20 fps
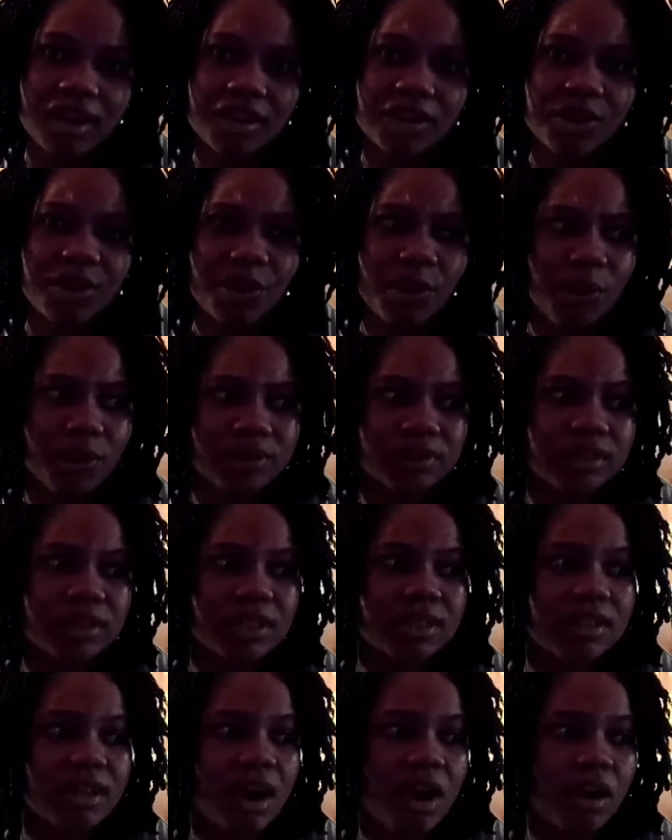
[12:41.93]
No,
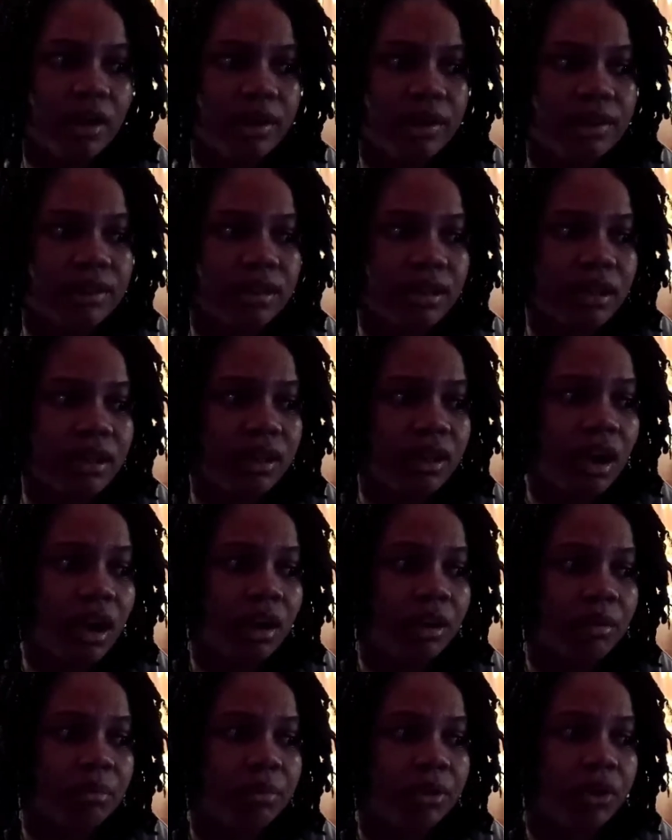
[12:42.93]
this honestly
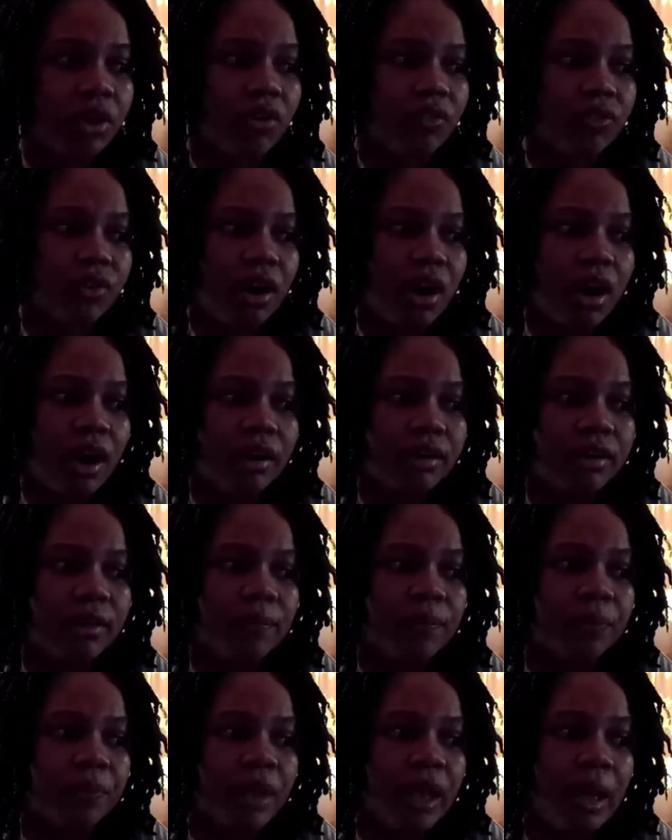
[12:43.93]
caught me off guard
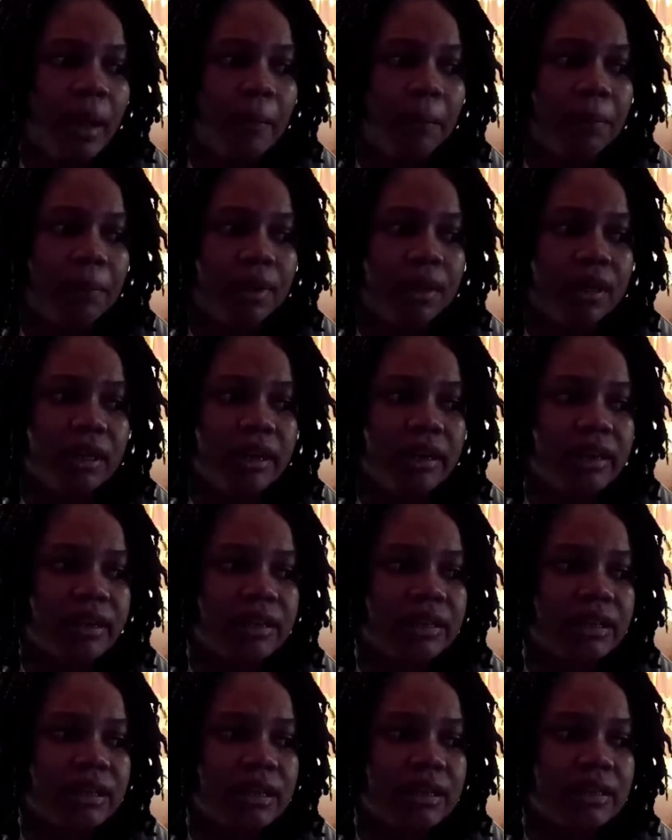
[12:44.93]
because
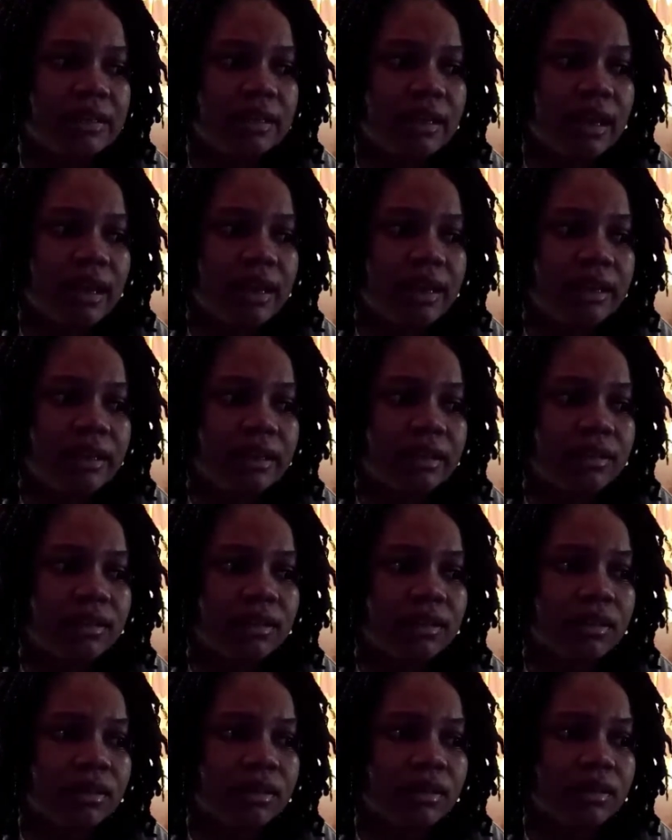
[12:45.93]
it's like
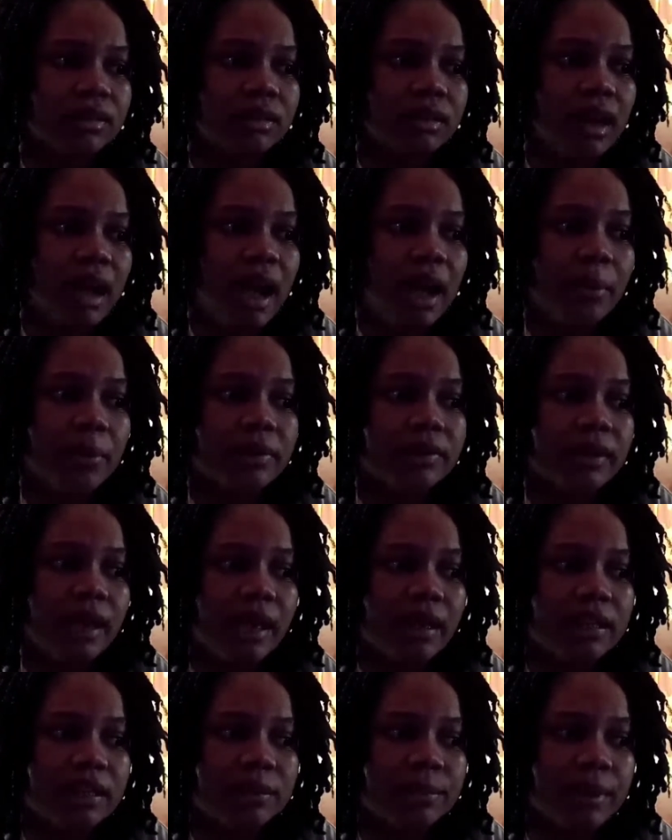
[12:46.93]
I was
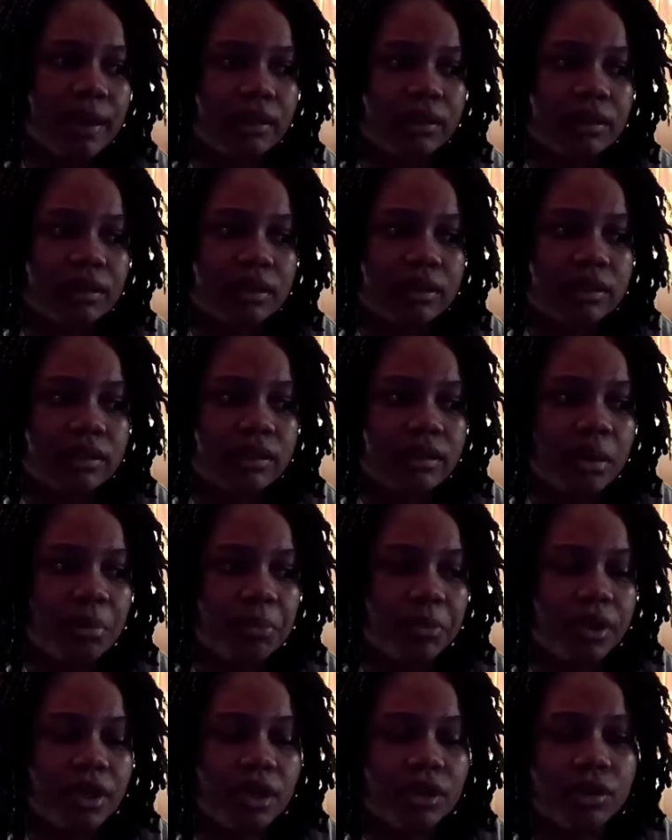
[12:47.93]
expecting
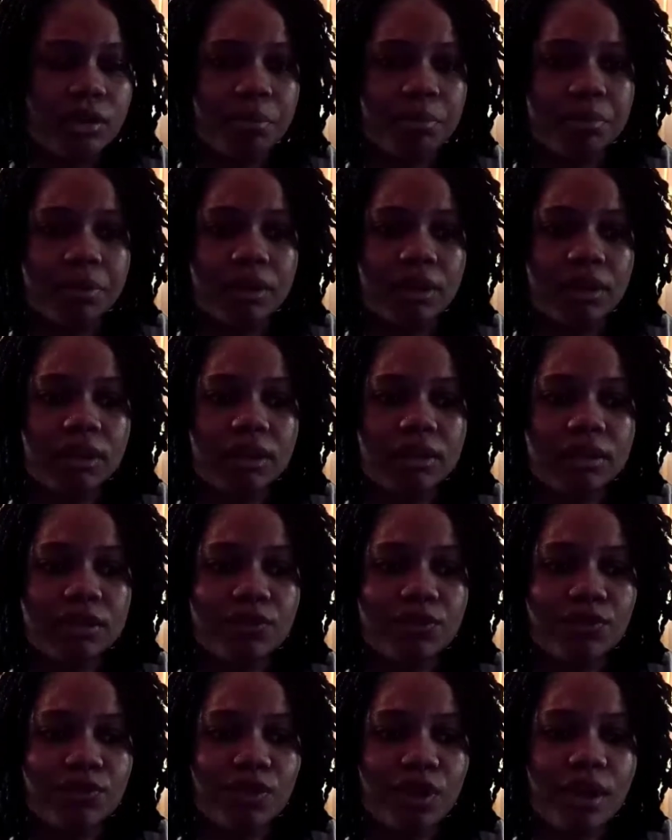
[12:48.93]
something completely
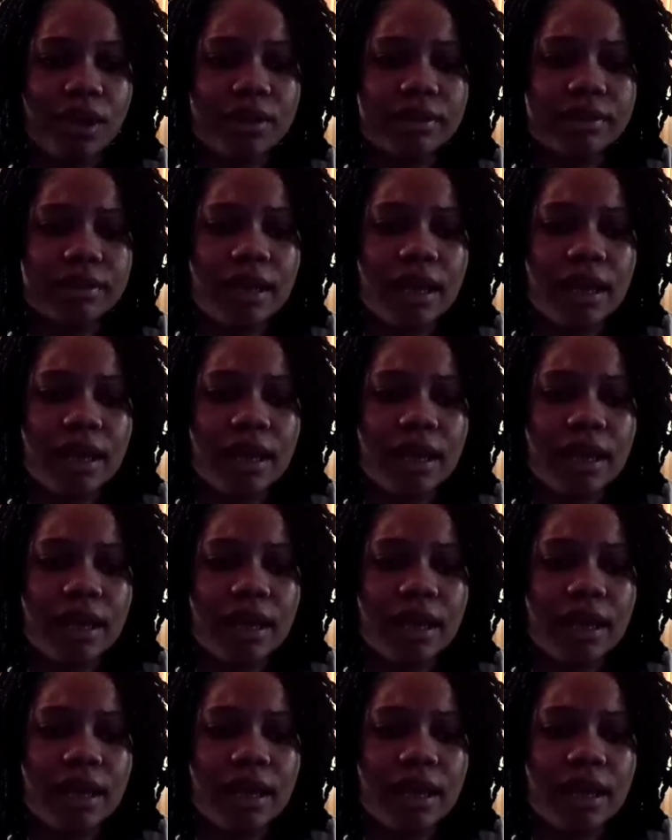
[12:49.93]
different.